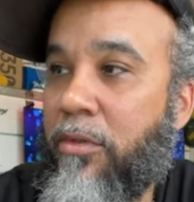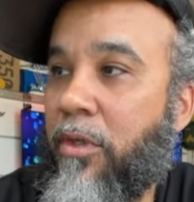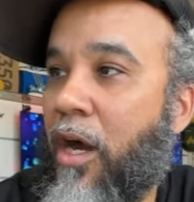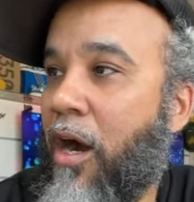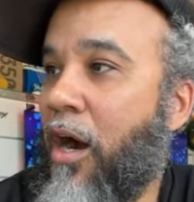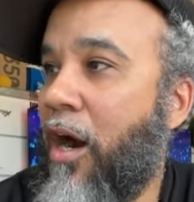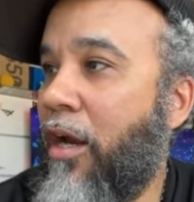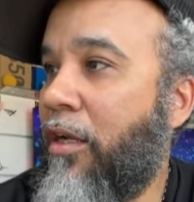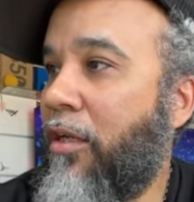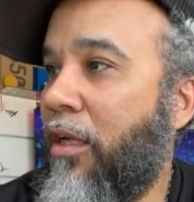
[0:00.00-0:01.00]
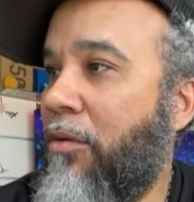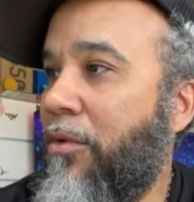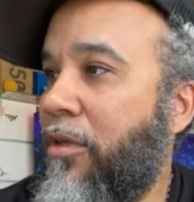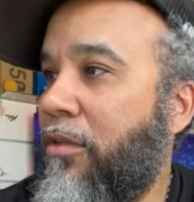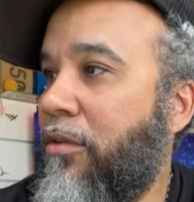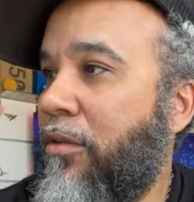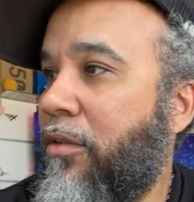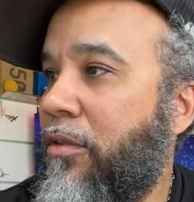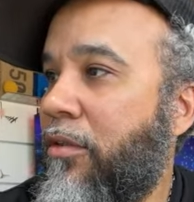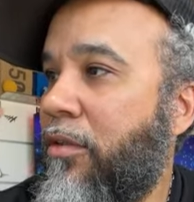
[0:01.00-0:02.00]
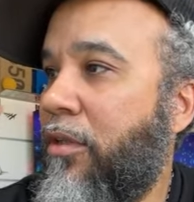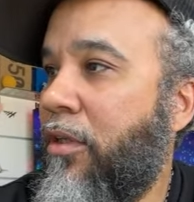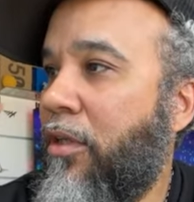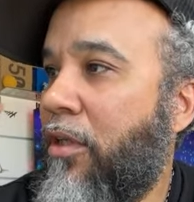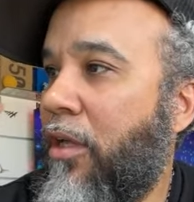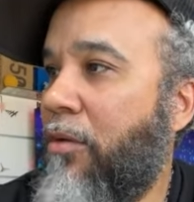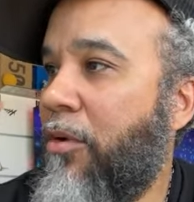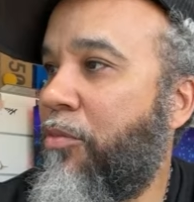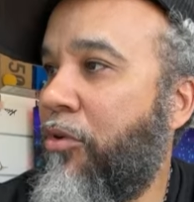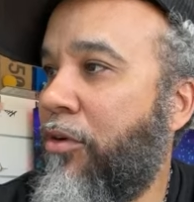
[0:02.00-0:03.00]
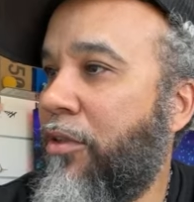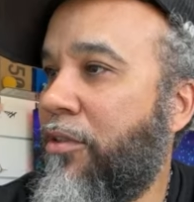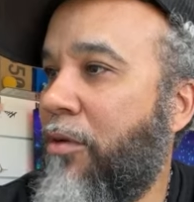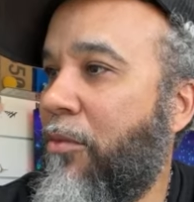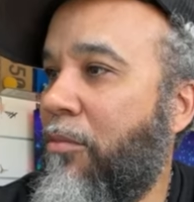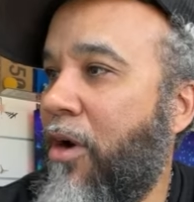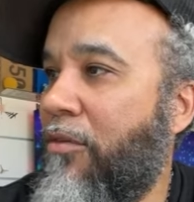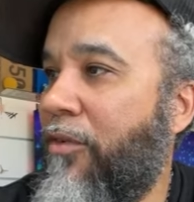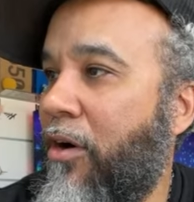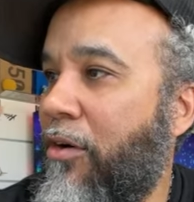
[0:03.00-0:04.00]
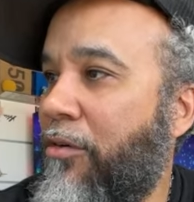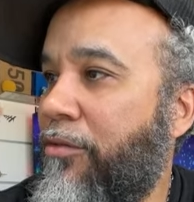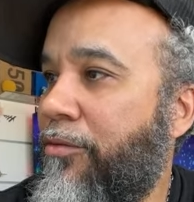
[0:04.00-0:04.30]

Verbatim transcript: All right, let me let me pull this up on my phone.